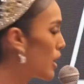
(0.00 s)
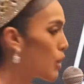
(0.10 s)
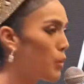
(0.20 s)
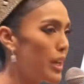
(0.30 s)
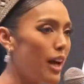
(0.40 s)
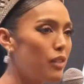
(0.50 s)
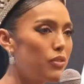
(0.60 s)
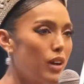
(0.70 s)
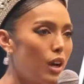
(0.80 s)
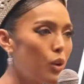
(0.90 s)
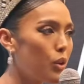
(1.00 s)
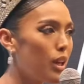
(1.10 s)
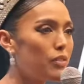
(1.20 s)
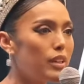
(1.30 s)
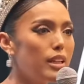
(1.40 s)
We
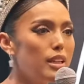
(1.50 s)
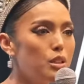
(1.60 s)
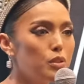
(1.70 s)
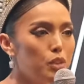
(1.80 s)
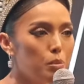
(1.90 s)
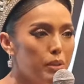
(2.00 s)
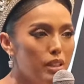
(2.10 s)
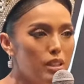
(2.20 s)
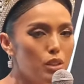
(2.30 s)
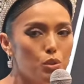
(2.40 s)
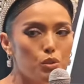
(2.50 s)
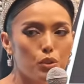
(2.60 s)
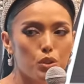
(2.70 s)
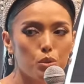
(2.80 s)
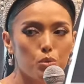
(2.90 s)
have ladies who have competed in
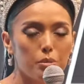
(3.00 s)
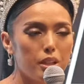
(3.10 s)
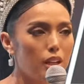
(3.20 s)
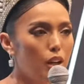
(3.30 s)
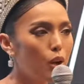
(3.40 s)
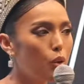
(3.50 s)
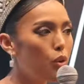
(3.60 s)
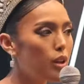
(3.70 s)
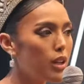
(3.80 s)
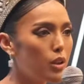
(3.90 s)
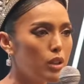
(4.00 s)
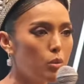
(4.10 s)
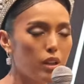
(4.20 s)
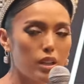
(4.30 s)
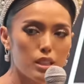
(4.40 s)
Universal Women who are not only
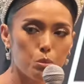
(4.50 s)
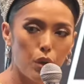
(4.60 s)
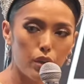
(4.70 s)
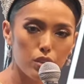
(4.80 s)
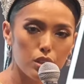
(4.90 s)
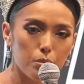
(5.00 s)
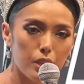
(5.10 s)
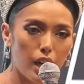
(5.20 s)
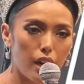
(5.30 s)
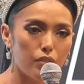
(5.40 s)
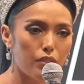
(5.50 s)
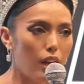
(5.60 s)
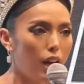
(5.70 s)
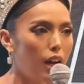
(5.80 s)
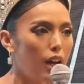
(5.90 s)
working as models, but have
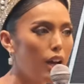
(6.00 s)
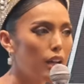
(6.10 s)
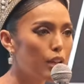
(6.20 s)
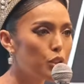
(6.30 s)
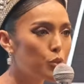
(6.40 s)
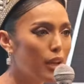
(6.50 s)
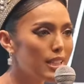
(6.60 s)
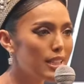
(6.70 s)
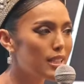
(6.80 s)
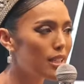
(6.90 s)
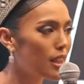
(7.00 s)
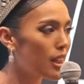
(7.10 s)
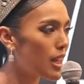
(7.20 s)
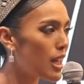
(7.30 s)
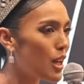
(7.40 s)
addressed
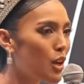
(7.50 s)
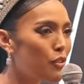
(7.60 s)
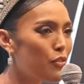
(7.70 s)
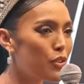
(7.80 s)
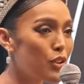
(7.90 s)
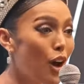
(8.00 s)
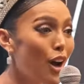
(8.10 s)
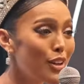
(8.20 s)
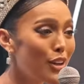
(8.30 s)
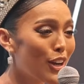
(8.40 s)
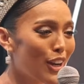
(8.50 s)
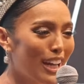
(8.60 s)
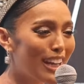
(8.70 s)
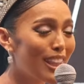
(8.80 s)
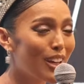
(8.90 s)
the
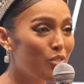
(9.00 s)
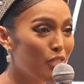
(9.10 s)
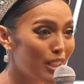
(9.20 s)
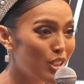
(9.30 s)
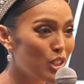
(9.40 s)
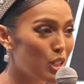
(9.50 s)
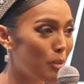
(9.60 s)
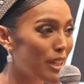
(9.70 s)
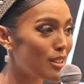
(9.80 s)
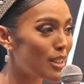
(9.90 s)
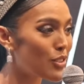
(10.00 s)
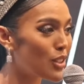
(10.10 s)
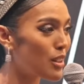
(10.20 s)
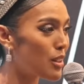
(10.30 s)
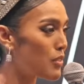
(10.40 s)
hunger in their villages by
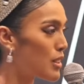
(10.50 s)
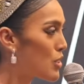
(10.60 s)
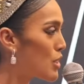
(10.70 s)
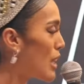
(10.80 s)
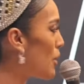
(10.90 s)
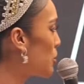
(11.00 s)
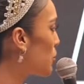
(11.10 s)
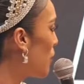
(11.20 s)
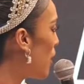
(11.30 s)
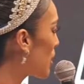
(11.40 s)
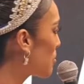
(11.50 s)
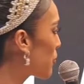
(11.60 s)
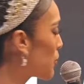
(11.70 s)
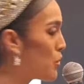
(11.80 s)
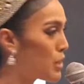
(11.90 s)
teaching their villages how to farm
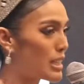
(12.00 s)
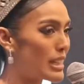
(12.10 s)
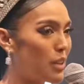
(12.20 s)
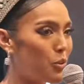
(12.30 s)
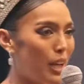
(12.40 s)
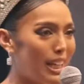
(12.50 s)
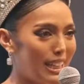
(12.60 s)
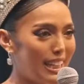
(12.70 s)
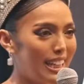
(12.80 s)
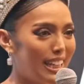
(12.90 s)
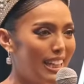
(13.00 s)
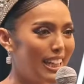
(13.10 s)
food directly.